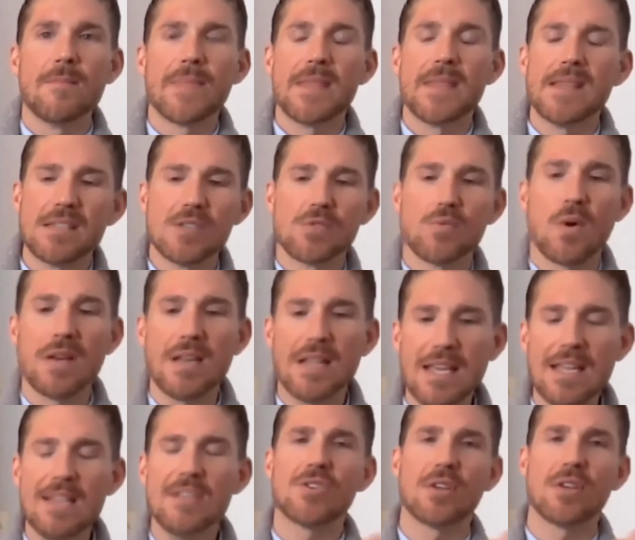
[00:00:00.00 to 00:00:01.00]
This is what
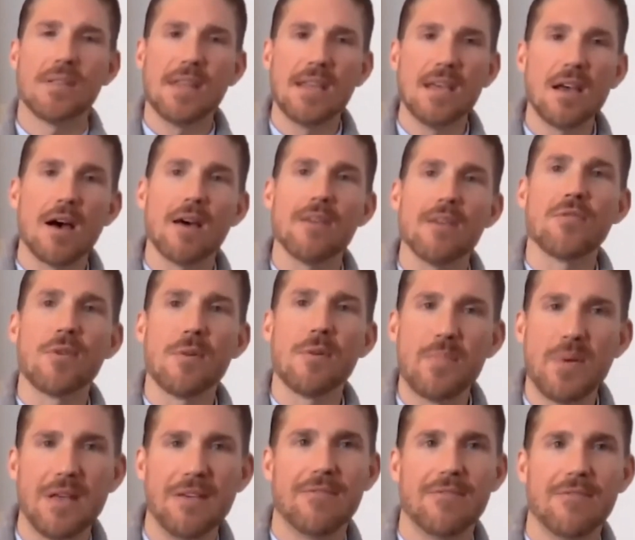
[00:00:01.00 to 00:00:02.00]
each of the other
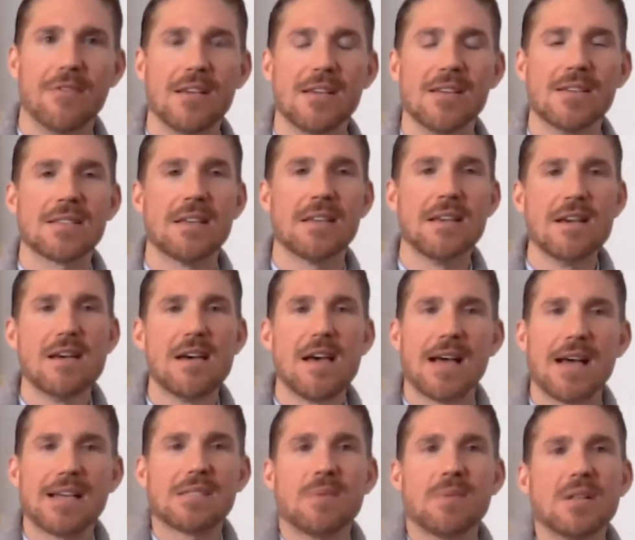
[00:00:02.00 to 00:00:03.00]
epiphanies
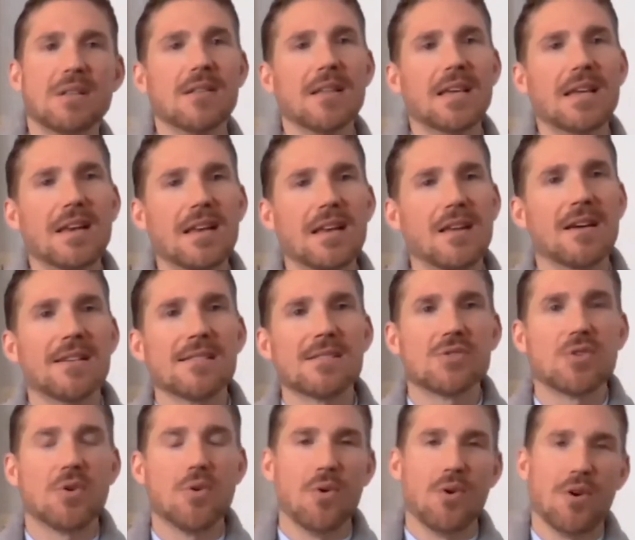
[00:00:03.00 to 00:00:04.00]
has been leading
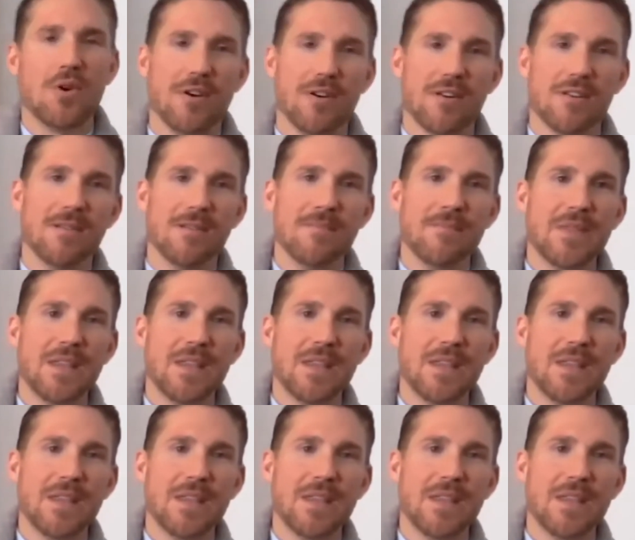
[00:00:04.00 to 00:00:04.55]
us toward